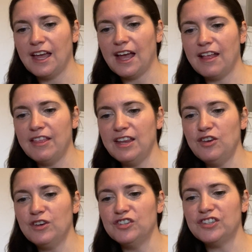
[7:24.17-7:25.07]
And then you
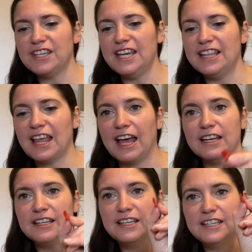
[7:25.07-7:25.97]
can just eat that.
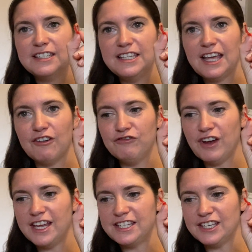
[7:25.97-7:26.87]
See that
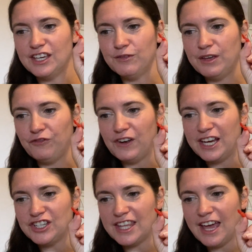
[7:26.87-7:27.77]
red gooey
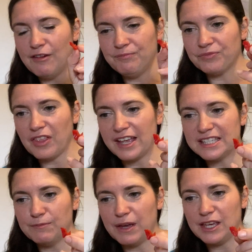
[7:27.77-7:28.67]
flesh there? That's
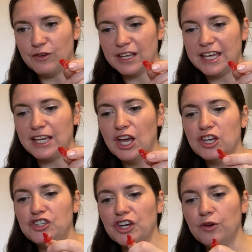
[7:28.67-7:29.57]
the bit you can eat.
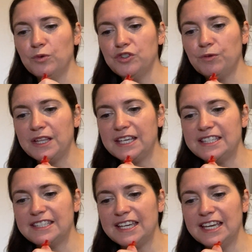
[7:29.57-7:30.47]
You don't want to eat these
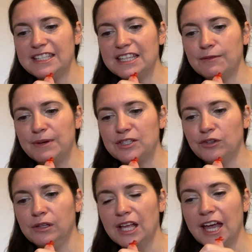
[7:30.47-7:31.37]
seeds in the
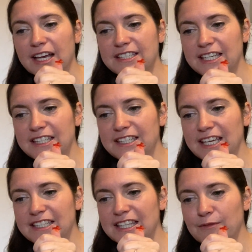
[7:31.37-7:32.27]
middle, because these
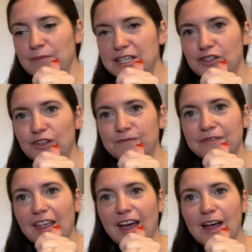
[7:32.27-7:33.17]
seeds in the middle
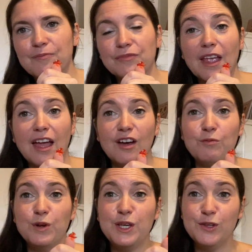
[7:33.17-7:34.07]

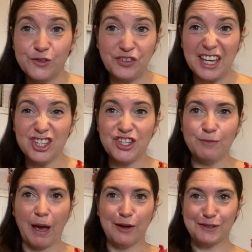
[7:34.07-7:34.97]
were used for itching
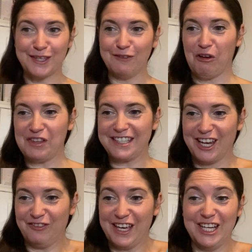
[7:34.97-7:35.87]
powder. So they've got this kind
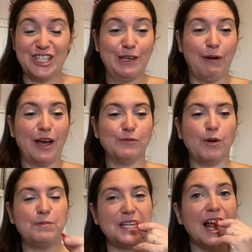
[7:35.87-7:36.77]
of itching powder
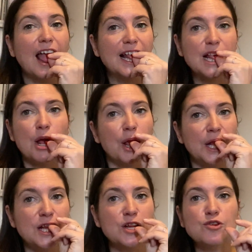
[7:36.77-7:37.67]
property.
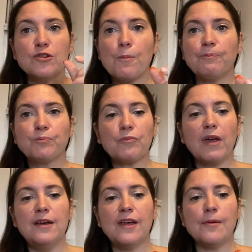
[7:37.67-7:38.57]
You can just
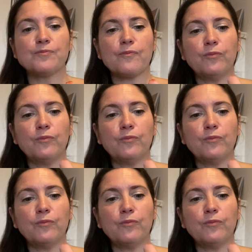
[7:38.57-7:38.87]
eat that.